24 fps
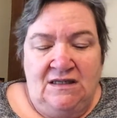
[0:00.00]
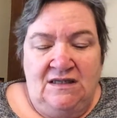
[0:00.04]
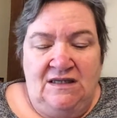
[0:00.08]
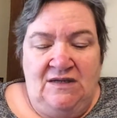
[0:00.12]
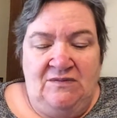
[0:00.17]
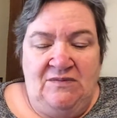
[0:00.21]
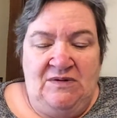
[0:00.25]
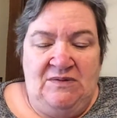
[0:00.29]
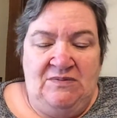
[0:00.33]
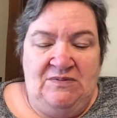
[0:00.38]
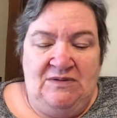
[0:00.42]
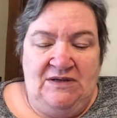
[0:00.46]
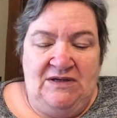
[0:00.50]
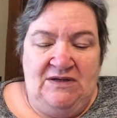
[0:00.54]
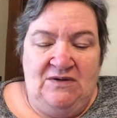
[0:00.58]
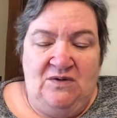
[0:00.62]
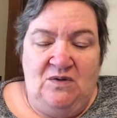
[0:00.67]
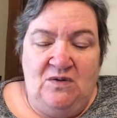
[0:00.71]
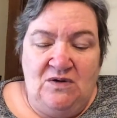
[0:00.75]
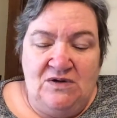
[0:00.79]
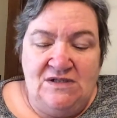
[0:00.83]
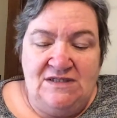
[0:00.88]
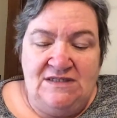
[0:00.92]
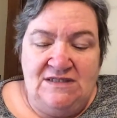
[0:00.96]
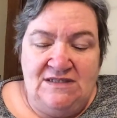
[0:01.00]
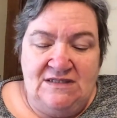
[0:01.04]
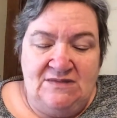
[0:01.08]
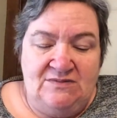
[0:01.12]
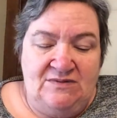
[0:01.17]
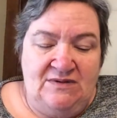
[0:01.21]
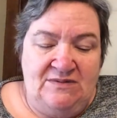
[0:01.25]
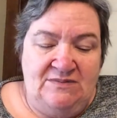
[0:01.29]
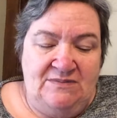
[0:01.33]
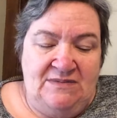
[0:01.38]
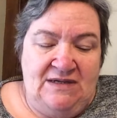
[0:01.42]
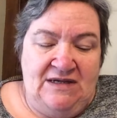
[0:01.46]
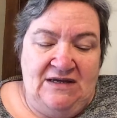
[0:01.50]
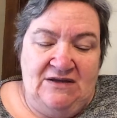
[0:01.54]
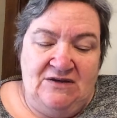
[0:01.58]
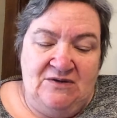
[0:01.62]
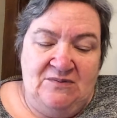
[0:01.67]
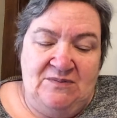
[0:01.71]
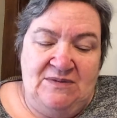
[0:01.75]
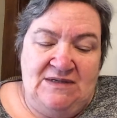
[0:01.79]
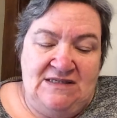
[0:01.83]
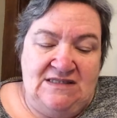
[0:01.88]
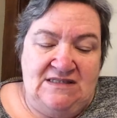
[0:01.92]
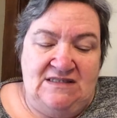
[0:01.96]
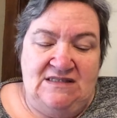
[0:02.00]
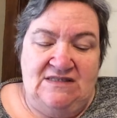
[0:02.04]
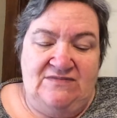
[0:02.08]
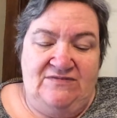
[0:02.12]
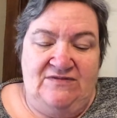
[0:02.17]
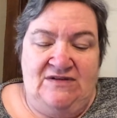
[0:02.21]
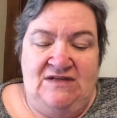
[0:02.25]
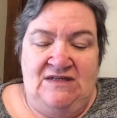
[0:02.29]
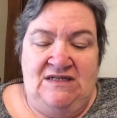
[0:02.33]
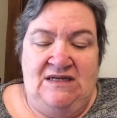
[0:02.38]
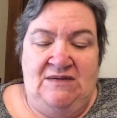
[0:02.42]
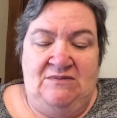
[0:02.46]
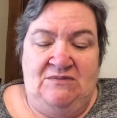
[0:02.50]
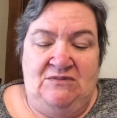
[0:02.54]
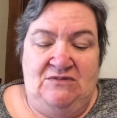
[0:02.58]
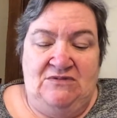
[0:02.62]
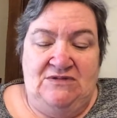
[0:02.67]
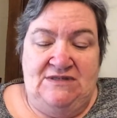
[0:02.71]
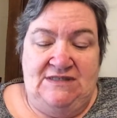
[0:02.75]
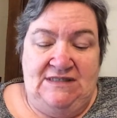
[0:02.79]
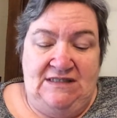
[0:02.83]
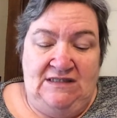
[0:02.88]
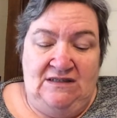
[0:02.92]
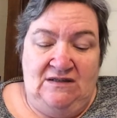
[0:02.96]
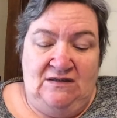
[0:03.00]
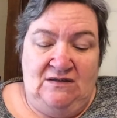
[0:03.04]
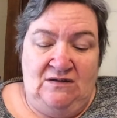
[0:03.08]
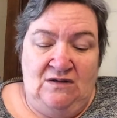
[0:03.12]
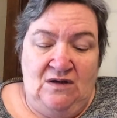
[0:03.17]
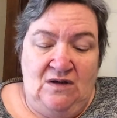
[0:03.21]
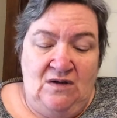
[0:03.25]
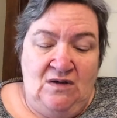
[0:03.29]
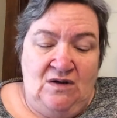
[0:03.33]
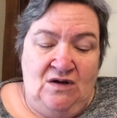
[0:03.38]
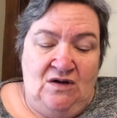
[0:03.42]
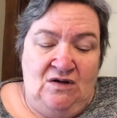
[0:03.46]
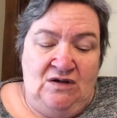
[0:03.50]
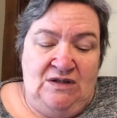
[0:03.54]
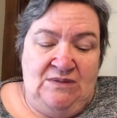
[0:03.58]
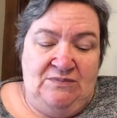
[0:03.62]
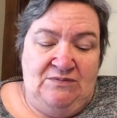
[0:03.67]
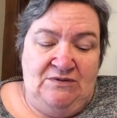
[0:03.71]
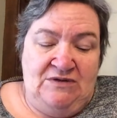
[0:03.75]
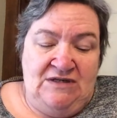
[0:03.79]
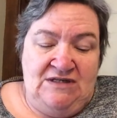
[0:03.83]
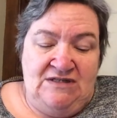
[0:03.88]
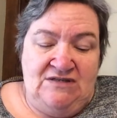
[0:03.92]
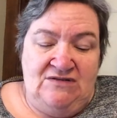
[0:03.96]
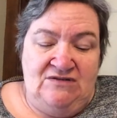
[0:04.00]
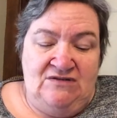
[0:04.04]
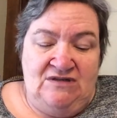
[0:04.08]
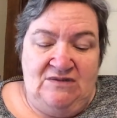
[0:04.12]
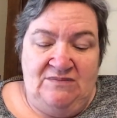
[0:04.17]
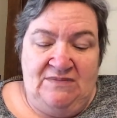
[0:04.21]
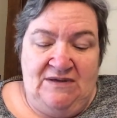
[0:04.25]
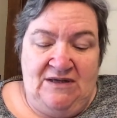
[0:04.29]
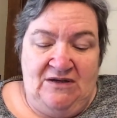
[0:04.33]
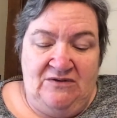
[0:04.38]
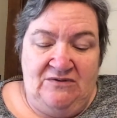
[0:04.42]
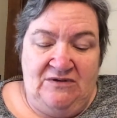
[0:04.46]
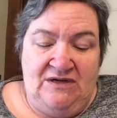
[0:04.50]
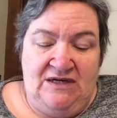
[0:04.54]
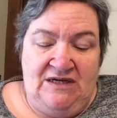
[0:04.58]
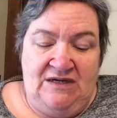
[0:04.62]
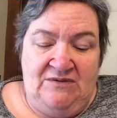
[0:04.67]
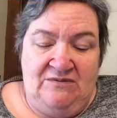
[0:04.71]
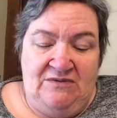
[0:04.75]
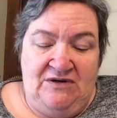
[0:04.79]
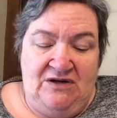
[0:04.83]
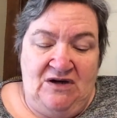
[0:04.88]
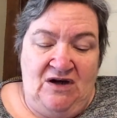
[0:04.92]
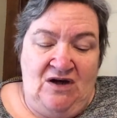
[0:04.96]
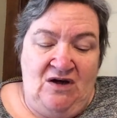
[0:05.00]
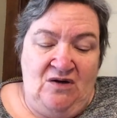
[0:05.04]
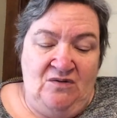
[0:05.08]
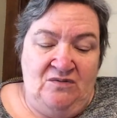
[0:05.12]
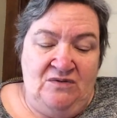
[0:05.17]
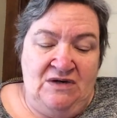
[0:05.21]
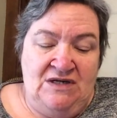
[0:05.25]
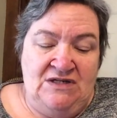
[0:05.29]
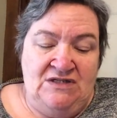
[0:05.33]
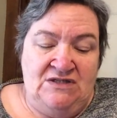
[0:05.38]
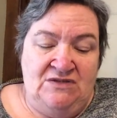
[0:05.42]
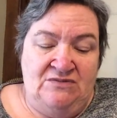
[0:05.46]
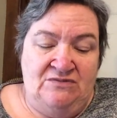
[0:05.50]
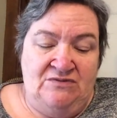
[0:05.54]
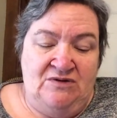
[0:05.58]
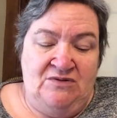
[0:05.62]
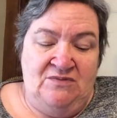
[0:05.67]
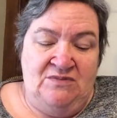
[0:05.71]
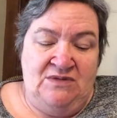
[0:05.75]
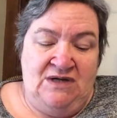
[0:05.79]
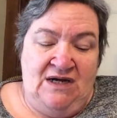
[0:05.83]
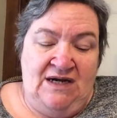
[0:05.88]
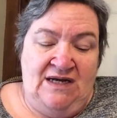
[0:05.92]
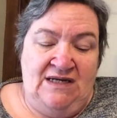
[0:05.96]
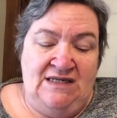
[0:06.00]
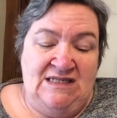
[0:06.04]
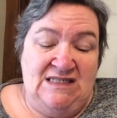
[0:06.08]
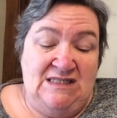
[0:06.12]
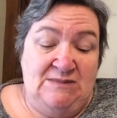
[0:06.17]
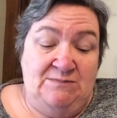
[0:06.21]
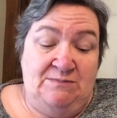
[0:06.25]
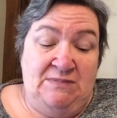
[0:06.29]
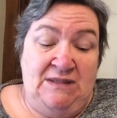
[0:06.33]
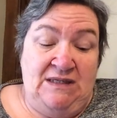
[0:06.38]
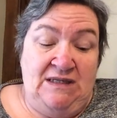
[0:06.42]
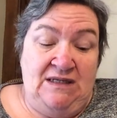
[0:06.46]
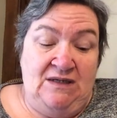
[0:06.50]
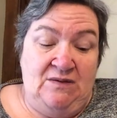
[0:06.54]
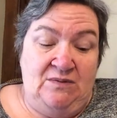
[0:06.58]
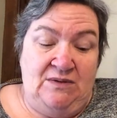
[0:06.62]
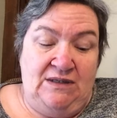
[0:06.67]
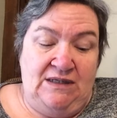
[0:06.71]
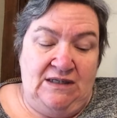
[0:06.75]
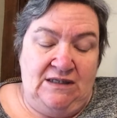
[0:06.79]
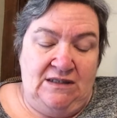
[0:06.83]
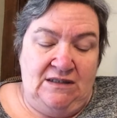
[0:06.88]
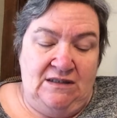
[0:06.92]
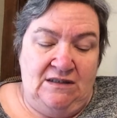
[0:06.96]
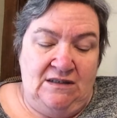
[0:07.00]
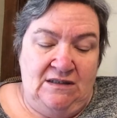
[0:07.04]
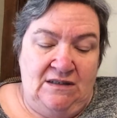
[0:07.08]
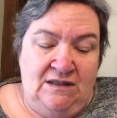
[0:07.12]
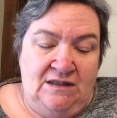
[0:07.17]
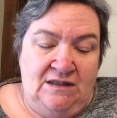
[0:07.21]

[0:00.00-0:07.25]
Then we played horses with my other bestest friend named Lucille, only pretty soon the bell rang and we all ran to room nine speedy quick.